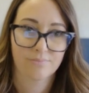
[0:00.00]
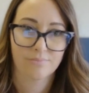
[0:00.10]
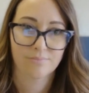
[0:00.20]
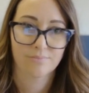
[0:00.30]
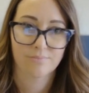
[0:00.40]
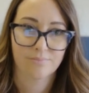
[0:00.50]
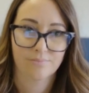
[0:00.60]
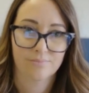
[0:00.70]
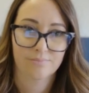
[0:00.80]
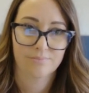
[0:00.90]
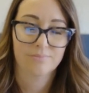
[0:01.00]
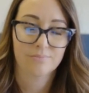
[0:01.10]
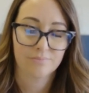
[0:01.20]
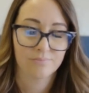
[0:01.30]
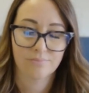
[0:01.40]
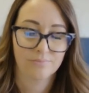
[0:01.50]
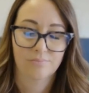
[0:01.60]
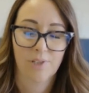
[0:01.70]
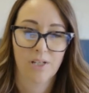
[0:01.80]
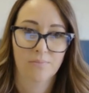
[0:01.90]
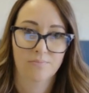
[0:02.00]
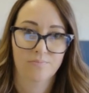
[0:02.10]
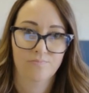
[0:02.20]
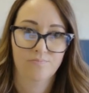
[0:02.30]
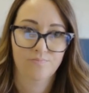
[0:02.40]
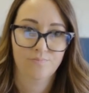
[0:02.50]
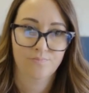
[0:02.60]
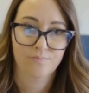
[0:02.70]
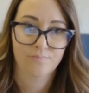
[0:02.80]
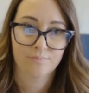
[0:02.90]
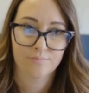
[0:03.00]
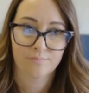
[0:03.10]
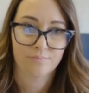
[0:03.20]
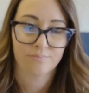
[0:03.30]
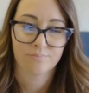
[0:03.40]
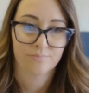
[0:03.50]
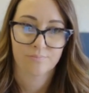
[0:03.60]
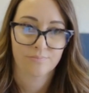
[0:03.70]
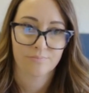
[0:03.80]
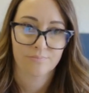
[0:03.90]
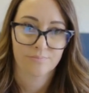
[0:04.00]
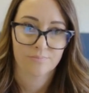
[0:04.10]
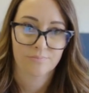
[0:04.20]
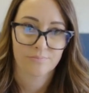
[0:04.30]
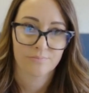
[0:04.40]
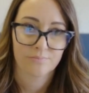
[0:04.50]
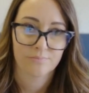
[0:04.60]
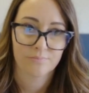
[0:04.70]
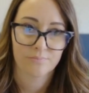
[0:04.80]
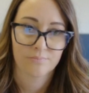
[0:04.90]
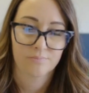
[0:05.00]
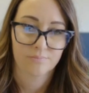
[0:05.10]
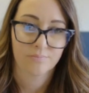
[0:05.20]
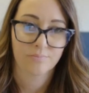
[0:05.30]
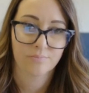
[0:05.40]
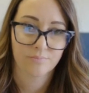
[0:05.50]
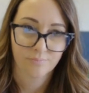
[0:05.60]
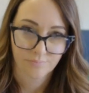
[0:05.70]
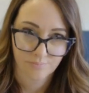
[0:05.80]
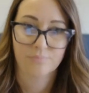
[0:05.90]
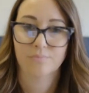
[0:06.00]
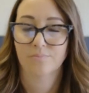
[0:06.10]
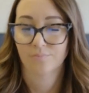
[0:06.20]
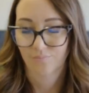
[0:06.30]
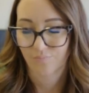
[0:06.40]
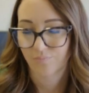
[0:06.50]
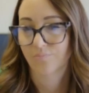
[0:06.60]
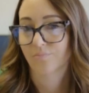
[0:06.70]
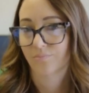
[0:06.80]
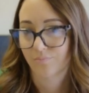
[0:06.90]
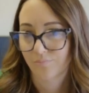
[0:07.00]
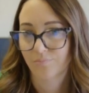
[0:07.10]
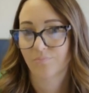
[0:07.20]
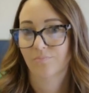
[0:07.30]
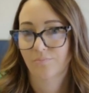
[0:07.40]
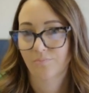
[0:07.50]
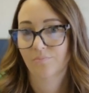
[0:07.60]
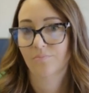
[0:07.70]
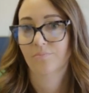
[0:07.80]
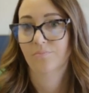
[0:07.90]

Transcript: No words are spoken by the person on screen.